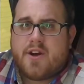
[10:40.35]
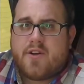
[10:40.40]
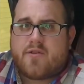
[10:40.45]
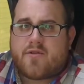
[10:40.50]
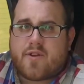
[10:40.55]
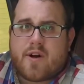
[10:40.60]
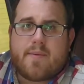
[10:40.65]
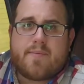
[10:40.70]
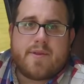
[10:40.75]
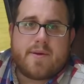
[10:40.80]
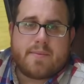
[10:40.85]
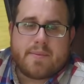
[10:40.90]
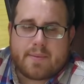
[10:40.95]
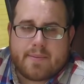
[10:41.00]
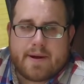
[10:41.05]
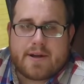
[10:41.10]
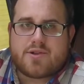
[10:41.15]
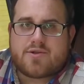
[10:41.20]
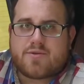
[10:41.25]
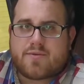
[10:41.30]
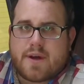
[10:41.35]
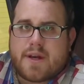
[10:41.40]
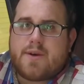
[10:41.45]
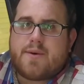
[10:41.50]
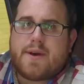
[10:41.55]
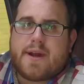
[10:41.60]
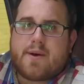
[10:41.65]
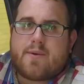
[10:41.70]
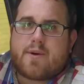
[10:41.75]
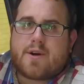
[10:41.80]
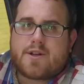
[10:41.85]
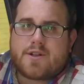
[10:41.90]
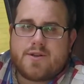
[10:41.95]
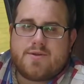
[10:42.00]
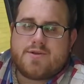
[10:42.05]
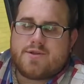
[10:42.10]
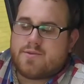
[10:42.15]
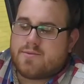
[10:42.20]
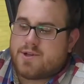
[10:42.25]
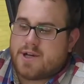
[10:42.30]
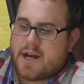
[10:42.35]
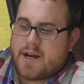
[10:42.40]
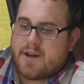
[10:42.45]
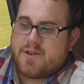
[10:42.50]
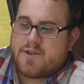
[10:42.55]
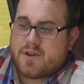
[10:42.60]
from the Perpetual Radio Network's YouTube channel.